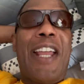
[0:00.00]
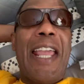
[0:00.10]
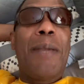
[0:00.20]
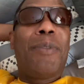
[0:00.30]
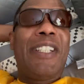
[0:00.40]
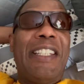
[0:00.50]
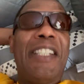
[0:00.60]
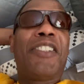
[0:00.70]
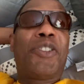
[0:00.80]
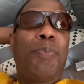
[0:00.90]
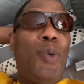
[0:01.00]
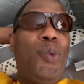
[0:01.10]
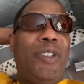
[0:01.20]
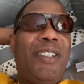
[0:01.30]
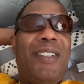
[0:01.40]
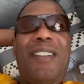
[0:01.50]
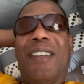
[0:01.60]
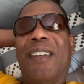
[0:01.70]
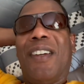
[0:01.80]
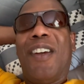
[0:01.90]
able to get spooked,
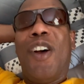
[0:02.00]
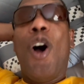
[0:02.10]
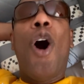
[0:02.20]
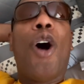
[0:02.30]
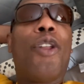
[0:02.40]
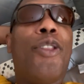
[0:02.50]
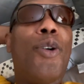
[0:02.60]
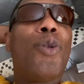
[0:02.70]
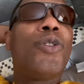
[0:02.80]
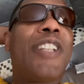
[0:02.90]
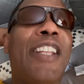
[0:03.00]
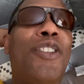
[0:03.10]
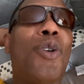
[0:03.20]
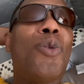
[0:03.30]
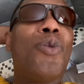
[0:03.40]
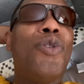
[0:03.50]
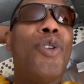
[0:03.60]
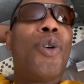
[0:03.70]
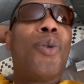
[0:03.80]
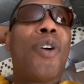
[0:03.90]
are those that don't
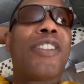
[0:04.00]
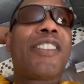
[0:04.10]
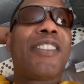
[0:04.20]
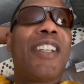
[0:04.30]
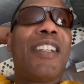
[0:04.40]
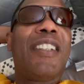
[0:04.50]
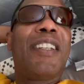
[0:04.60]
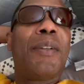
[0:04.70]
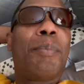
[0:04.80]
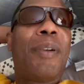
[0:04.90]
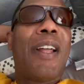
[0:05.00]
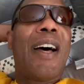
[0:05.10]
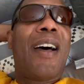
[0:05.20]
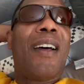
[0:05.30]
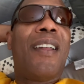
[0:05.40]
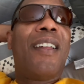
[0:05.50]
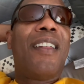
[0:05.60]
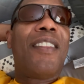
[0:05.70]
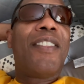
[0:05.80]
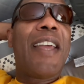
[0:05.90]
know or study and apply
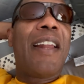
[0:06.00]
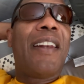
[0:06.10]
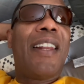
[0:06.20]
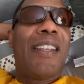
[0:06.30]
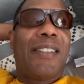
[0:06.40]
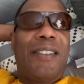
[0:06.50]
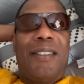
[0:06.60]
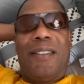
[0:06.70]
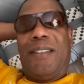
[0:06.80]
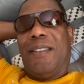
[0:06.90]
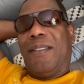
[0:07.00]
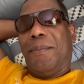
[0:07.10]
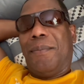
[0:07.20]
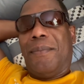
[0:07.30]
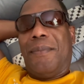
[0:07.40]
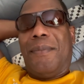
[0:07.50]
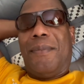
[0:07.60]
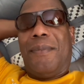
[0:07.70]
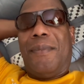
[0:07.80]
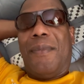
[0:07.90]
their lessons.
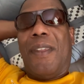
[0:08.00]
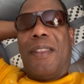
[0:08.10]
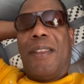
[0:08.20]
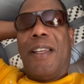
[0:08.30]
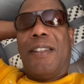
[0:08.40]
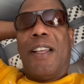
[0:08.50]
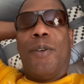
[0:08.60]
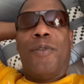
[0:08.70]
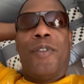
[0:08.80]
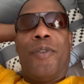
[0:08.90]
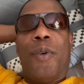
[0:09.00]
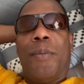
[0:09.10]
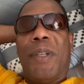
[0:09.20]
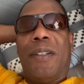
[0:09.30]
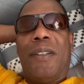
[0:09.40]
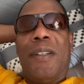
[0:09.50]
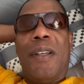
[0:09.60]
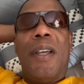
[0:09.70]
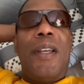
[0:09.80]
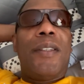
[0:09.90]
Think that over for a minute.
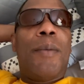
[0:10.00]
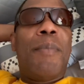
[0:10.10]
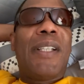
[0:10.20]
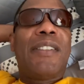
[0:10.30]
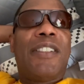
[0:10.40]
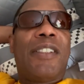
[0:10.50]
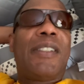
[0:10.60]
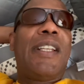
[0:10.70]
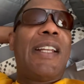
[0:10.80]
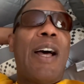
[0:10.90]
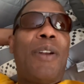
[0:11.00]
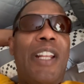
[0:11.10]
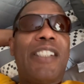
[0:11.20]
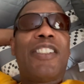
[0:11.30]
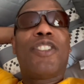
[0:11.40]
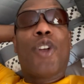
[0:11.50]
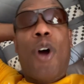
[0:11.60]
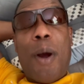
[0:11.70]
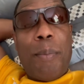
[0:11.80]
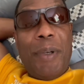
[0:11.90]
The messenger said our lessons
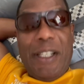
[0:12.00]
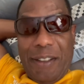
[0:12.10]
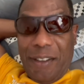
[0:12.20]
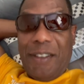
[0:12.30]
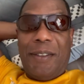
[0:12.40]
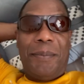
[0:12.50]
are our blessings.